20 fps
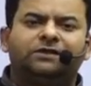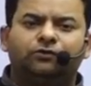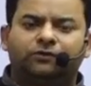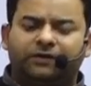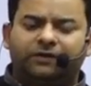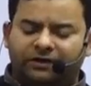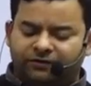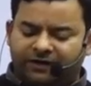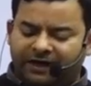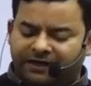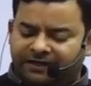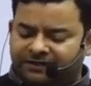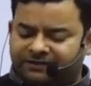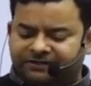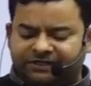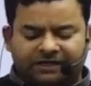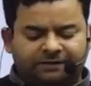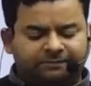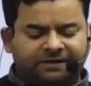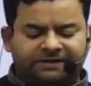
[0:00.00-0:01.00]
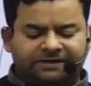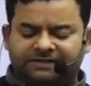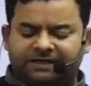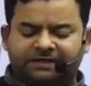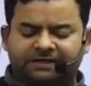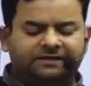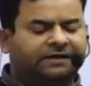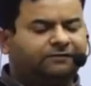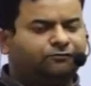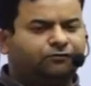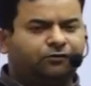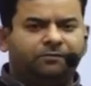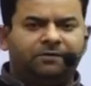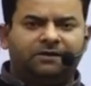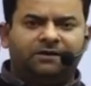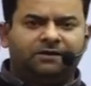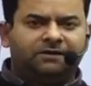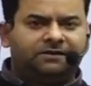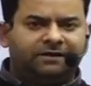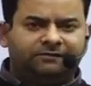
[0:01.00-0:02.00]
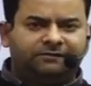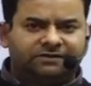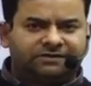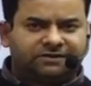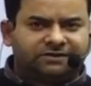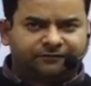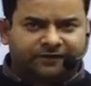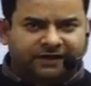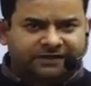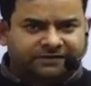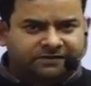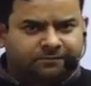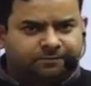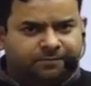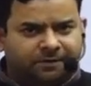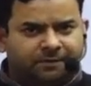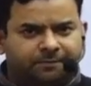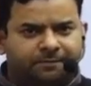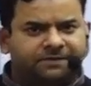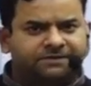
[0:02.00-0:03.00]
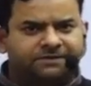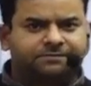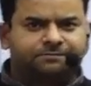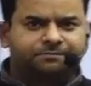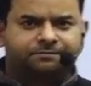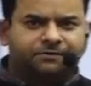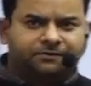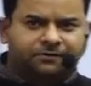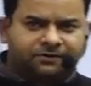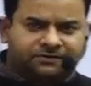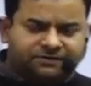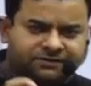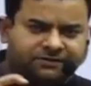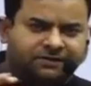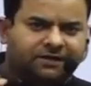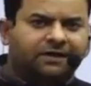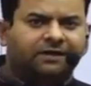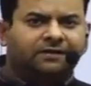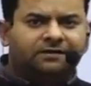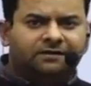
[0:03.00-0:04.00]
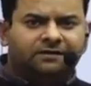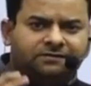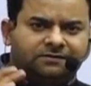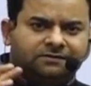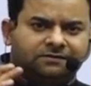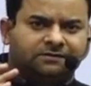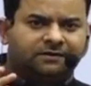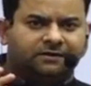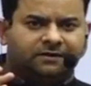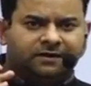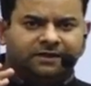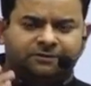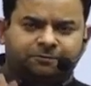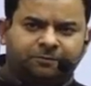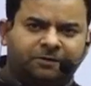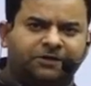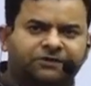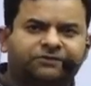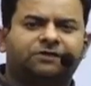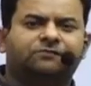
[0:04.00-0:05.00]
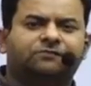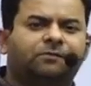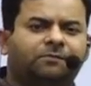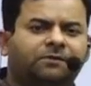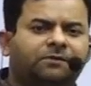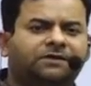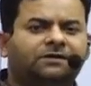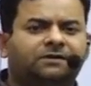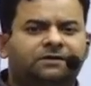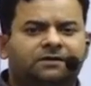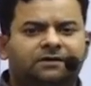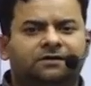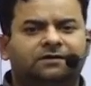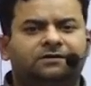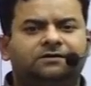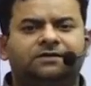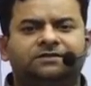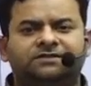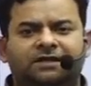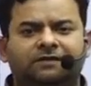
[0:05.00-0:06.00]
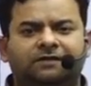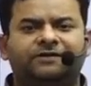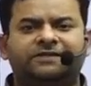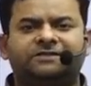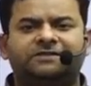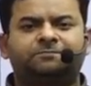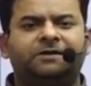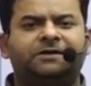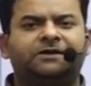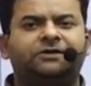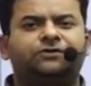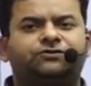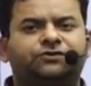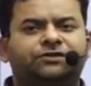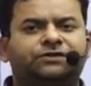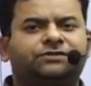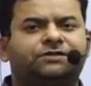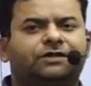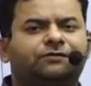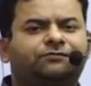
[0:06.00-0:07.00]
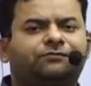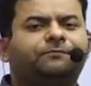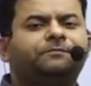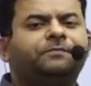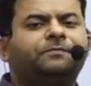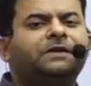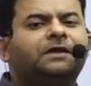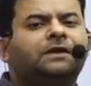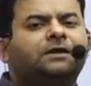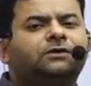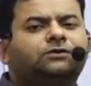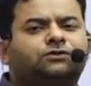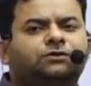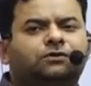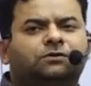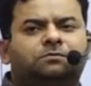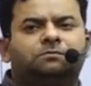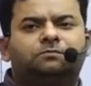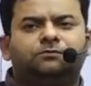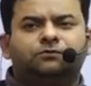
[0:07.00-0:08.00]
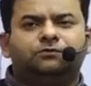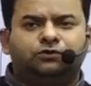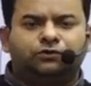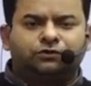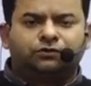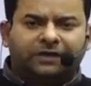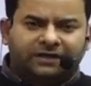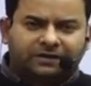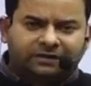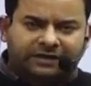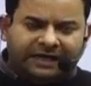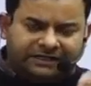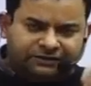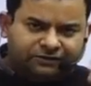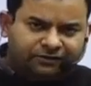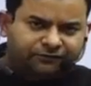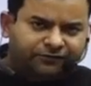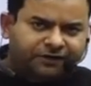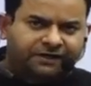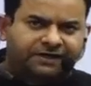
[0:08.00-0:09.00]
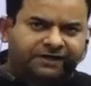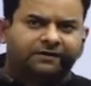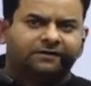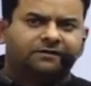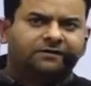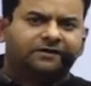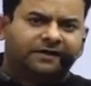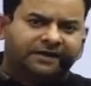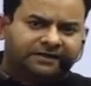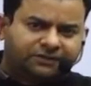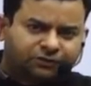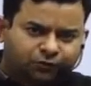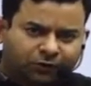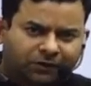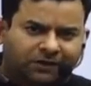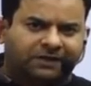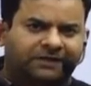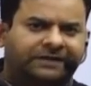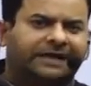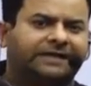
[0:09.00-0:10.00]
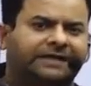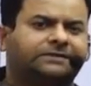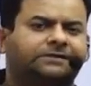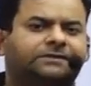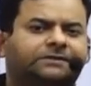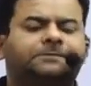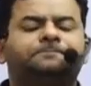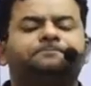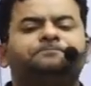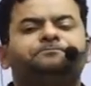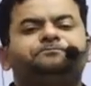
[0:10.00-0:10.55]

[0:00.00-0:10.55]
You can write it side by side. That will suffice our purpose, because the explanation will be the self-explanatory itself. So you can, as I've written, let's quickly write it.